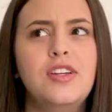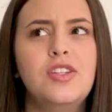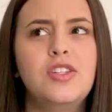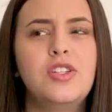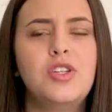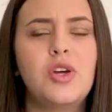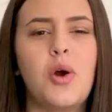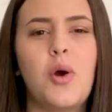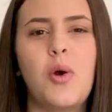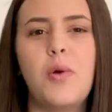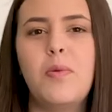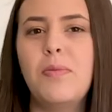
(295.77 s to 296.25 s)

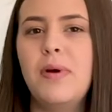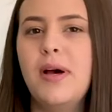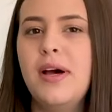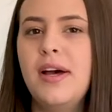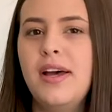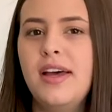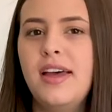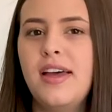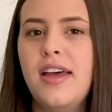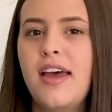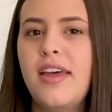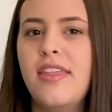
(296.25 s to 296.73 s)

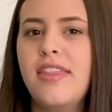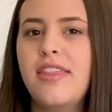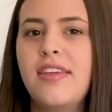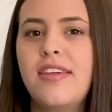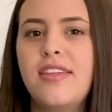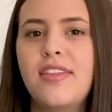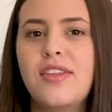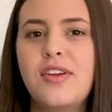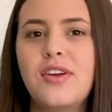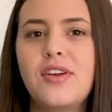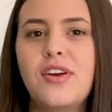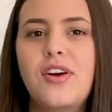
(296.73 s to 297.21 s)
Toma, I
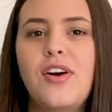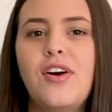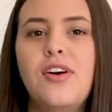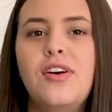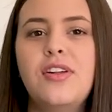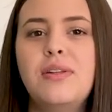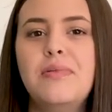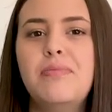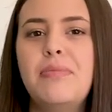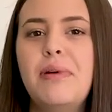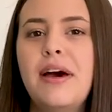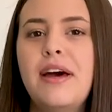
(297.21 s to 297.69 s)
think they're
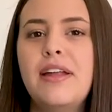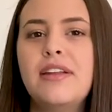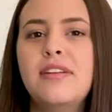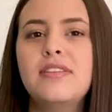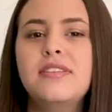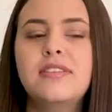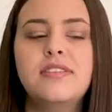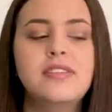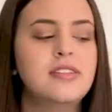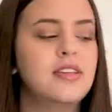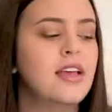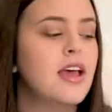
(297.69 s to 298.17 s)
called
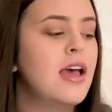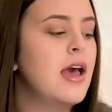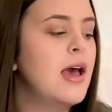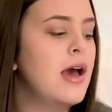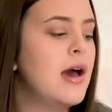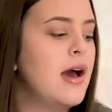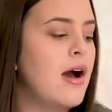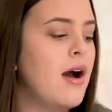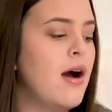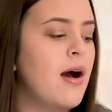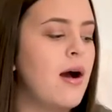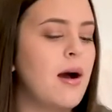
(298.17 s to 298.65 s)
bottles,
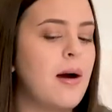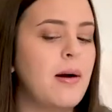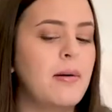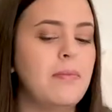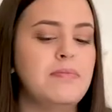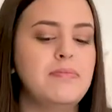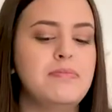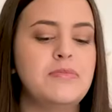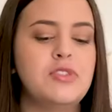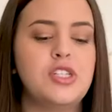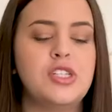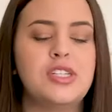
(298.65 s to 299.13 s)

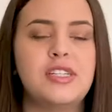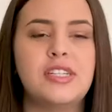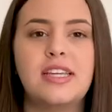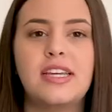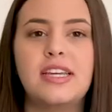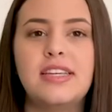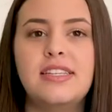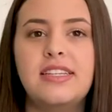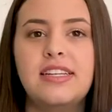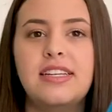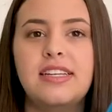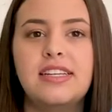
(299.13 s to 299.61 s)
um, just in
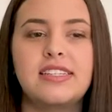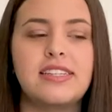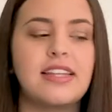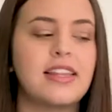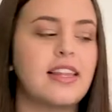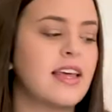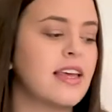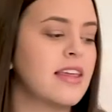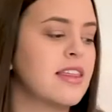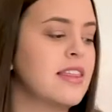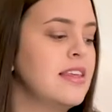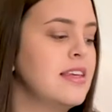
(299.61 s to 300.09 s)
case he doesn't
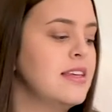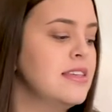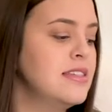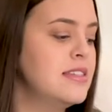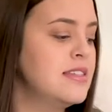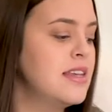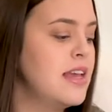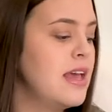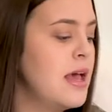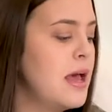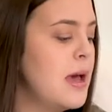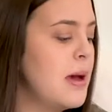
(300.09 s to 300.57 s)
like
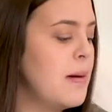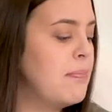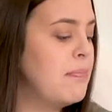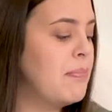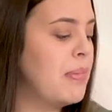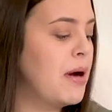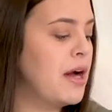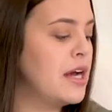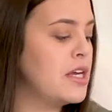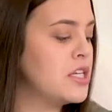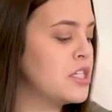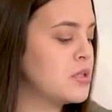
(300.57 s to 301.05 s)
these.
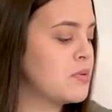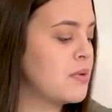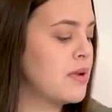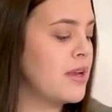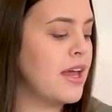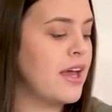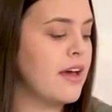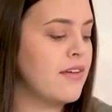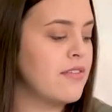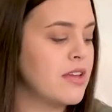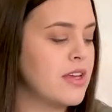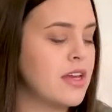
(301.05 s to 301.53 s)
But I just wanna
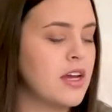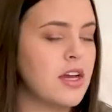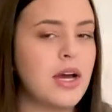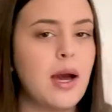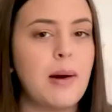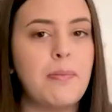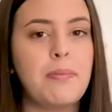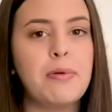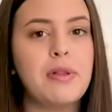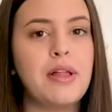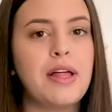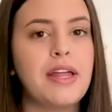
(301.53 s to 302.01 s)
have like a
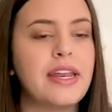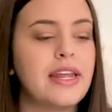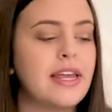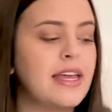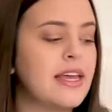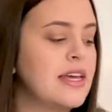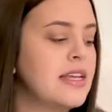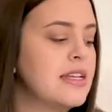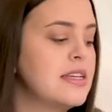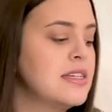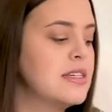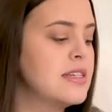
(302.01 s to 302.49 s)
couple on
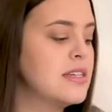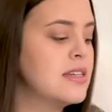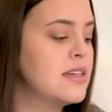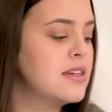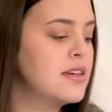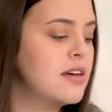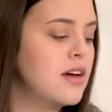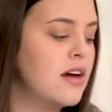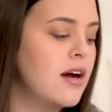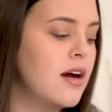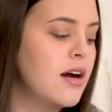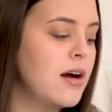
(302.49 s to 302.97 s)
hand
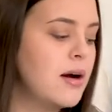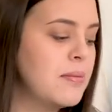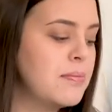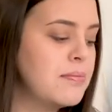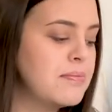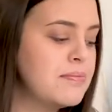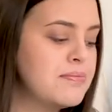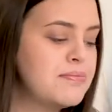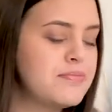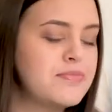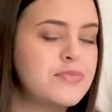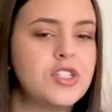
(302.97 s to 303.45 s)

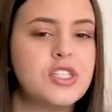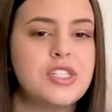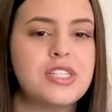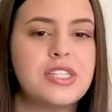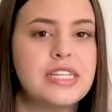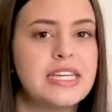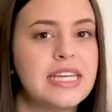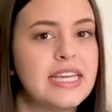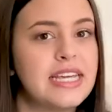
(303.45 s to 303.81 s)
um, just in